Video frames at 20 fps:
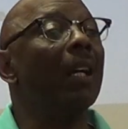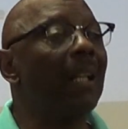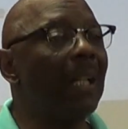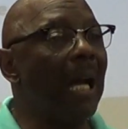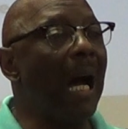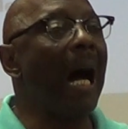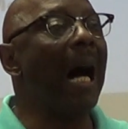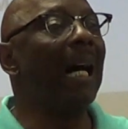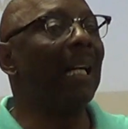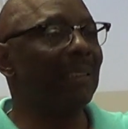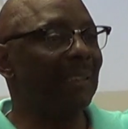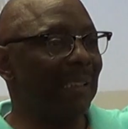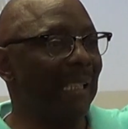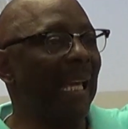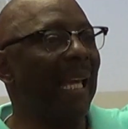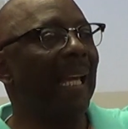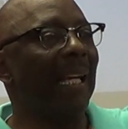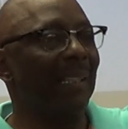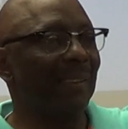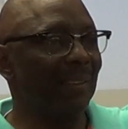God
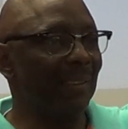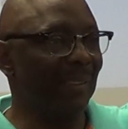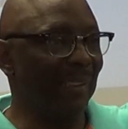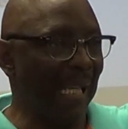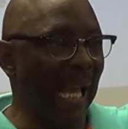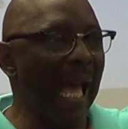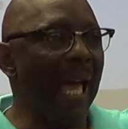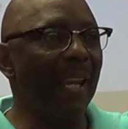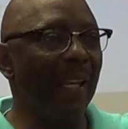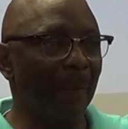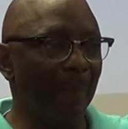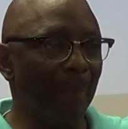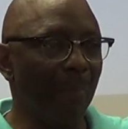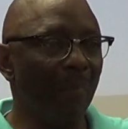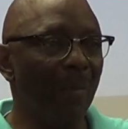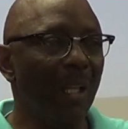tests. You got it?